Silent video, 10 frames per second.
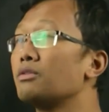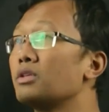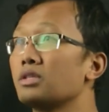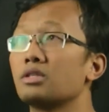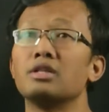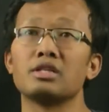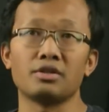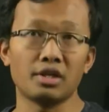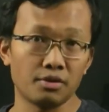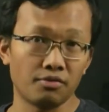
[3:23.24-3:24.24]
does this
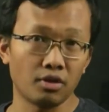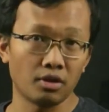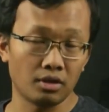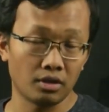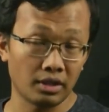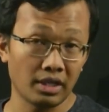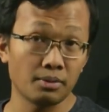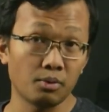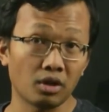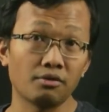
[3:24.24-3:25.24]

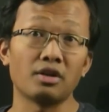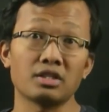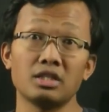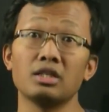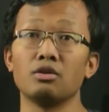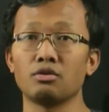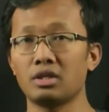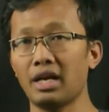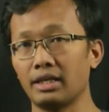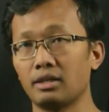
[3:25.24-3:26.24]
reciprocal function looks
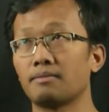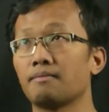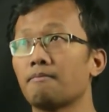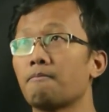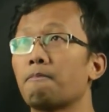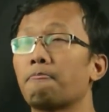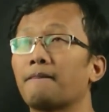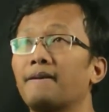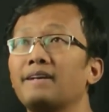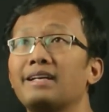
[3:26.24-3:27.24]
like.
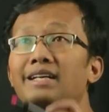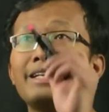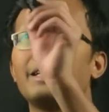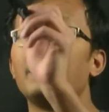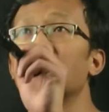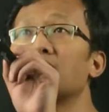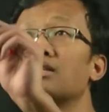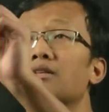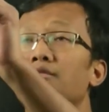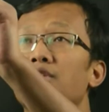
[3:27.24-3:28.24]
Okay, here
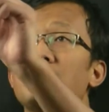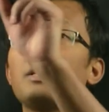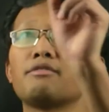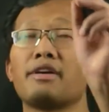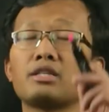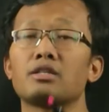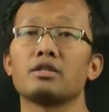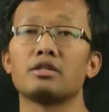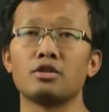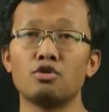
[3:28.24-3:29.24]
for g of x,
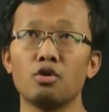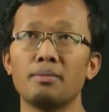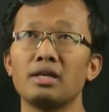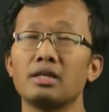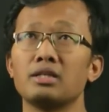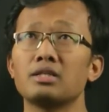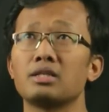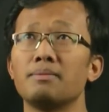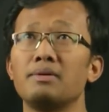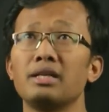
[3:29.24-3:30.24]
the domain is
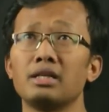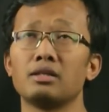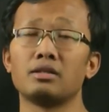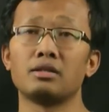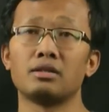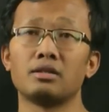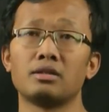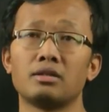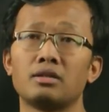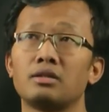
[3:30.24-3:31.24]
simply,
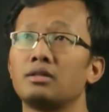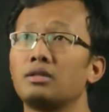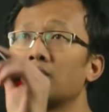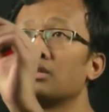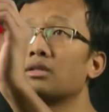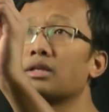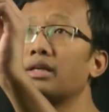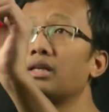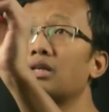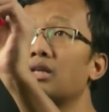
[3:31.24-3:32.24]

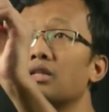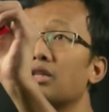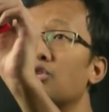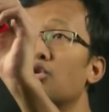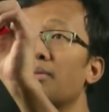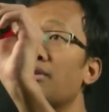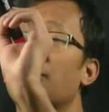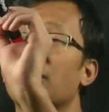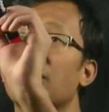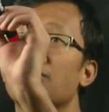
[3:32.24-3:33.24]
okay, the domain
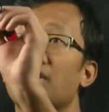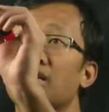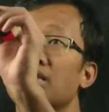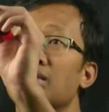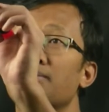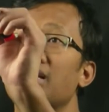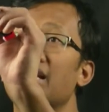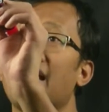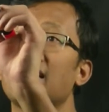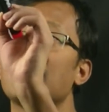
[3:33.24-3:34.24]
for this one is
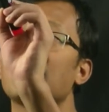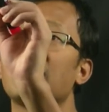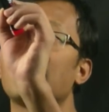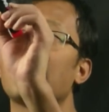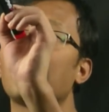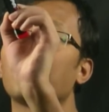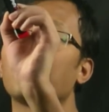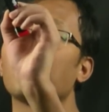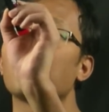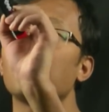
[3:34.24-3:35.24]
simply x is greater than or
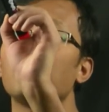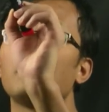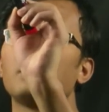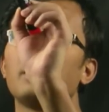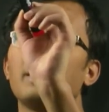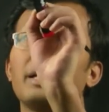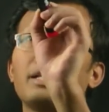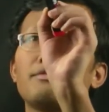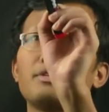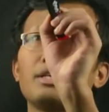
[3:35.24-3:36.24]
equals to
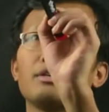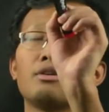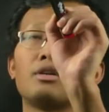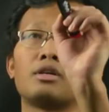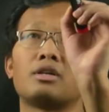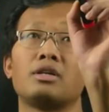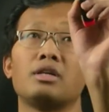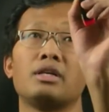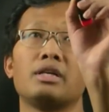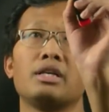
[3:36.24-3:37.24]
negative 3, or
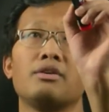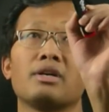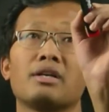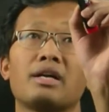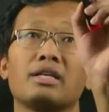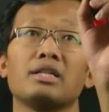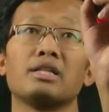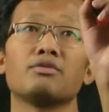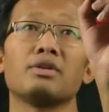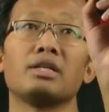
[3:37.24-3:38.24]
you can write in
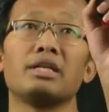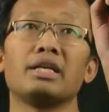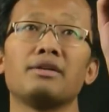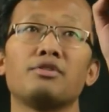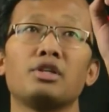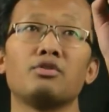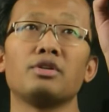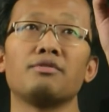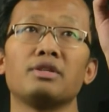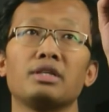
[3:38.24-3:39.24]
this way, negative 3 to
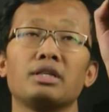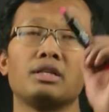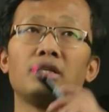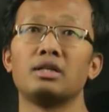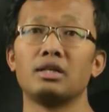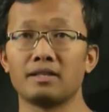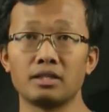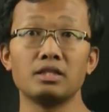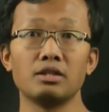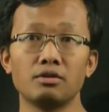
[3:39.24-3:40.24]
infinity.
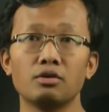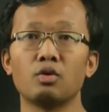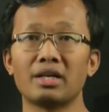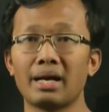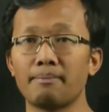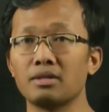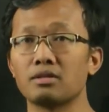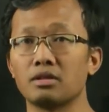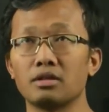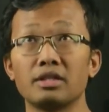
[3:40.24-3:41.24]
Since you know what happens
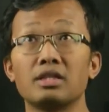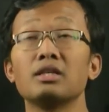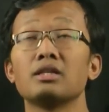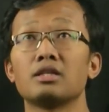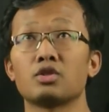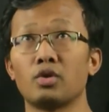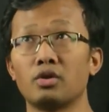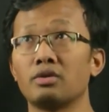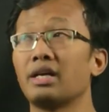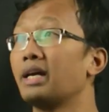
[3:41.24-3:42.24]
underneath the square
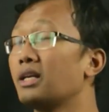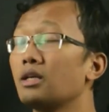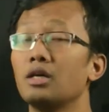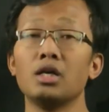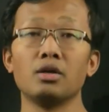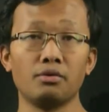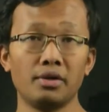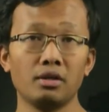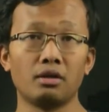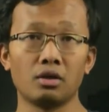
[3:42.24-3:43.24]
root, and
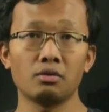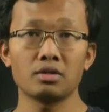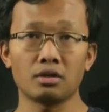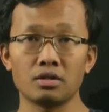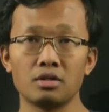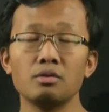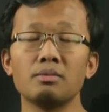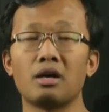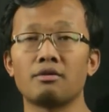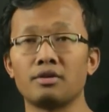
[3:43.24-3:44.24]
we always assume
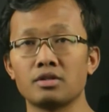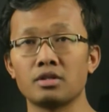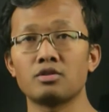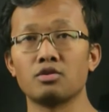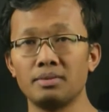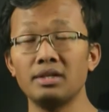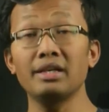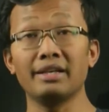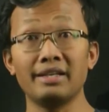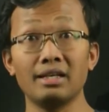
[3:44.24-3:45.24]
our functions to be
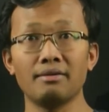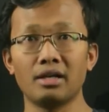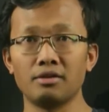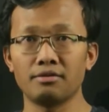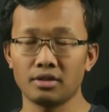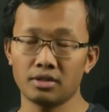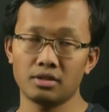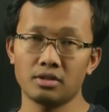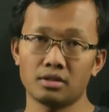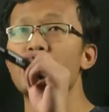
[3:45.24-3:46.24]
real valued
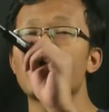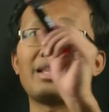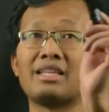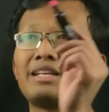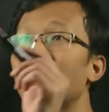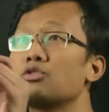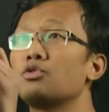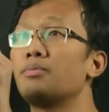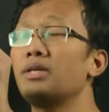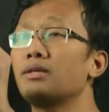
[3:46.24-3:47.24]
functions, and the range
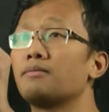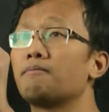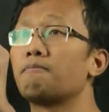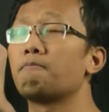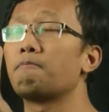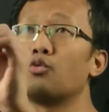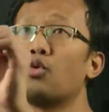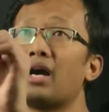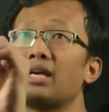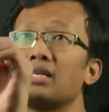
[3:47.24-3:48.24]
would be
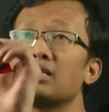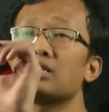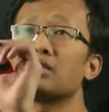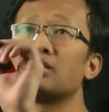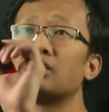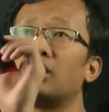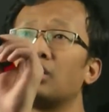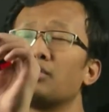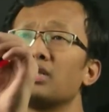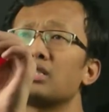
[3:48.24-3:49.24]
y is
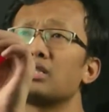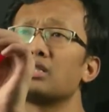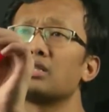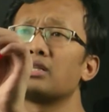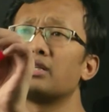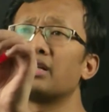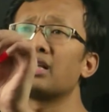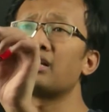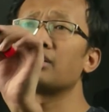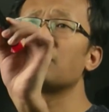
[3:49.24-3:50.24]
always greater
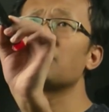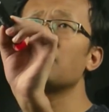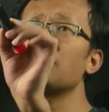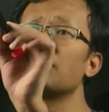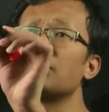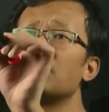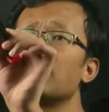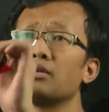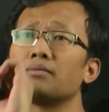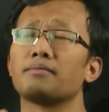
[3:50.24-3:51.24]
than or equals to 0.